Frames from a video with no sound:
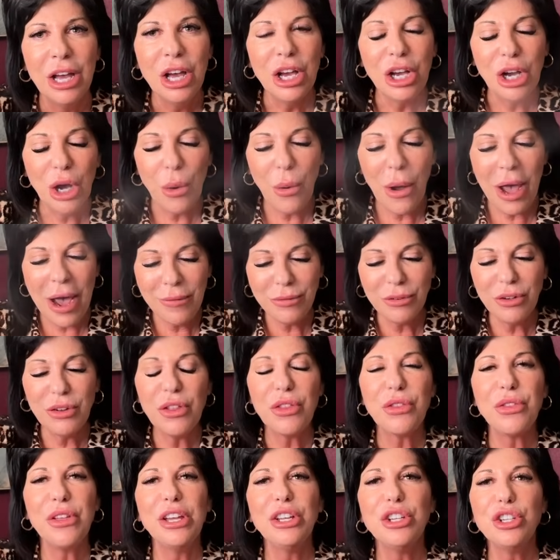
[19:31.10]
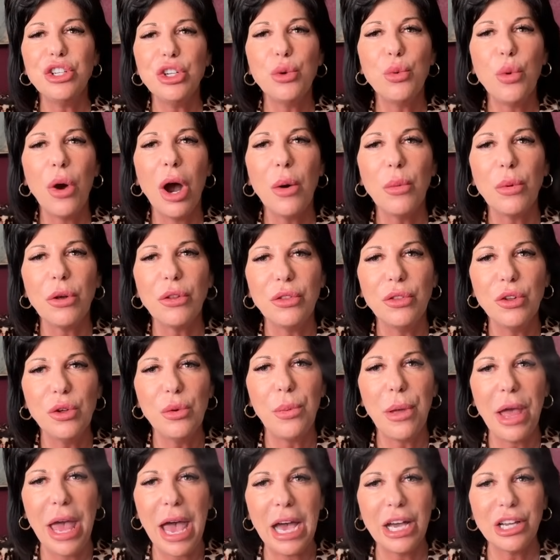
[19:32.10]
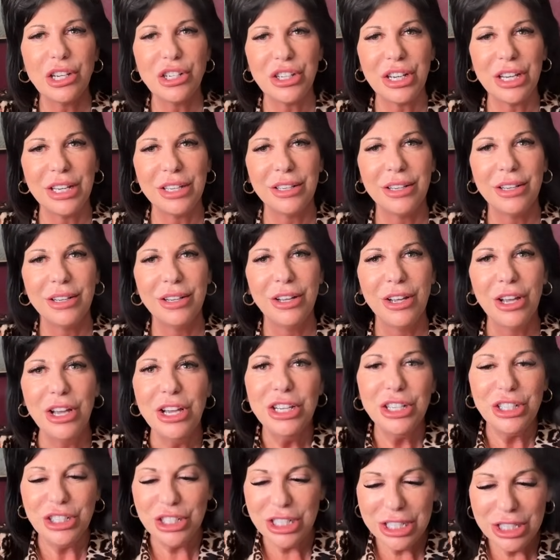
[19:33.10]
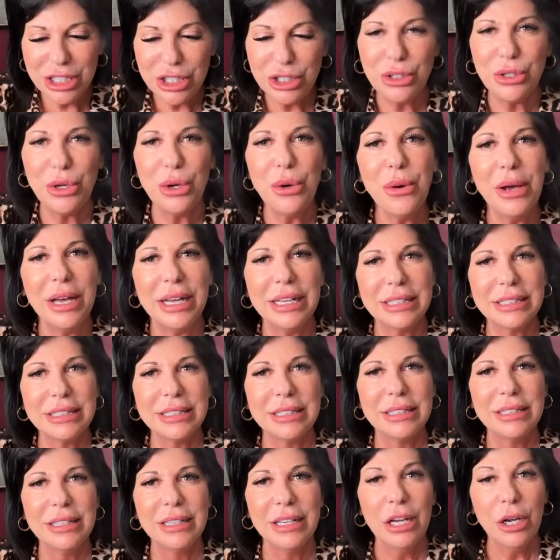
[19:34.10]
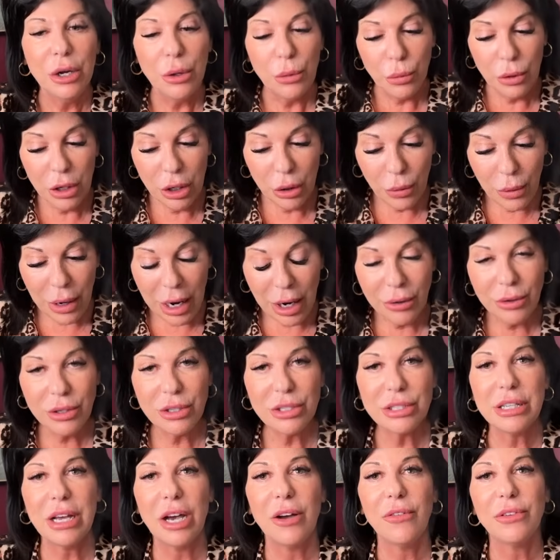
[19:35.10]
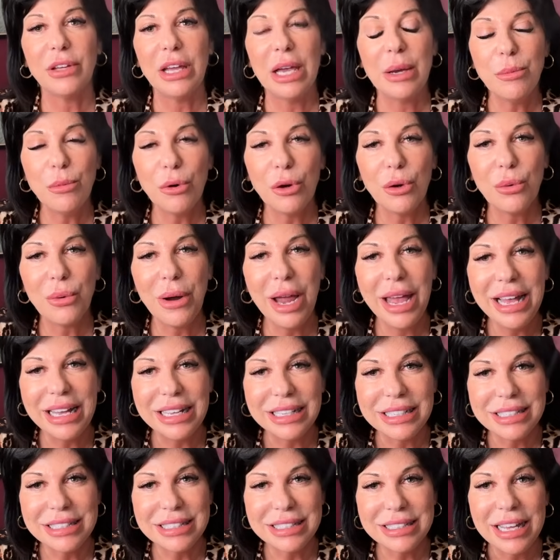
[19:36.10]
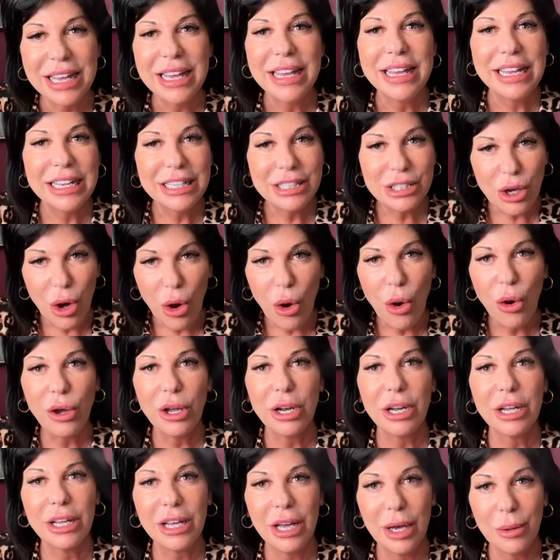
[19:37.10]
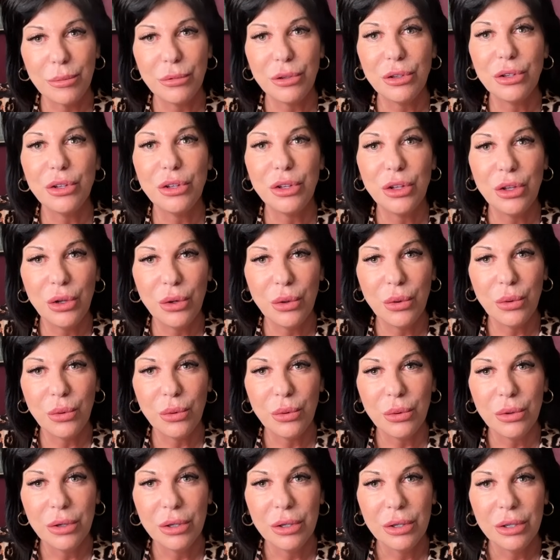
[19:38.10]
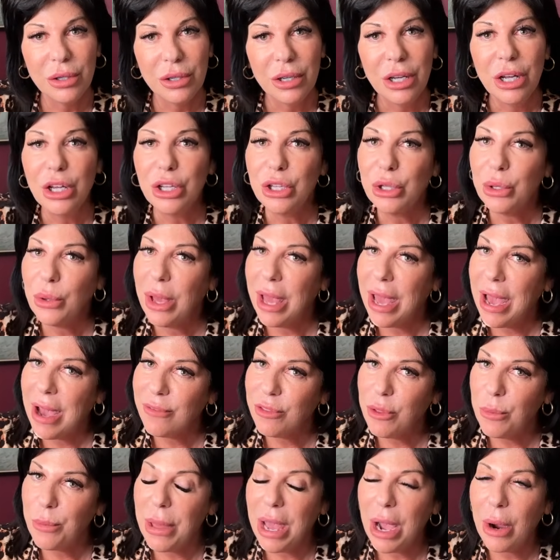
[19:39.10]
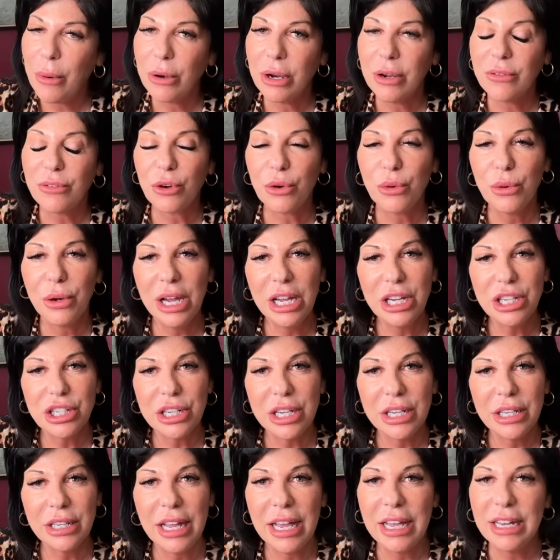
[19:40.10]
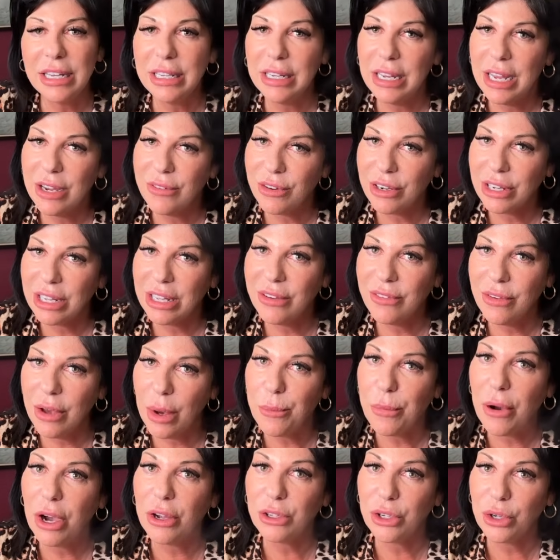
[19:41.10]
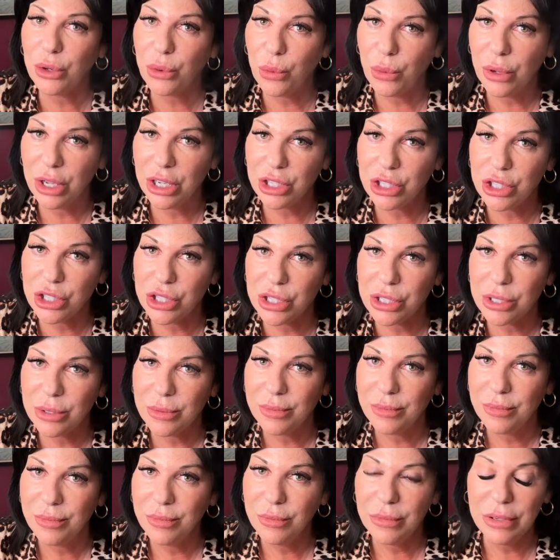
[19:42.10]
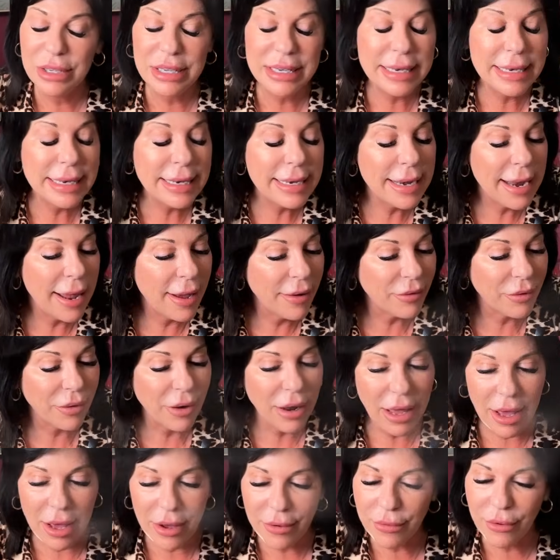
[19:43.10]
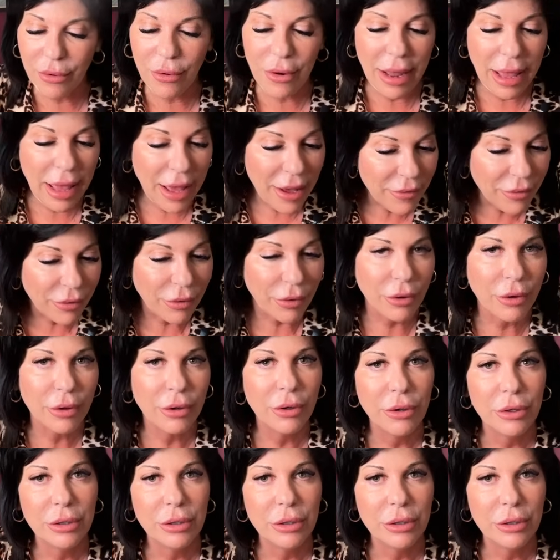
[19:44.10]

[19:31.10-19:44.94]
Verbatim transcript: go after the things you want with new passion just do it Reground yourself, get more rest. It's all going to come to you. You have the power of creation and never give up on your wish. Never, ever, ever.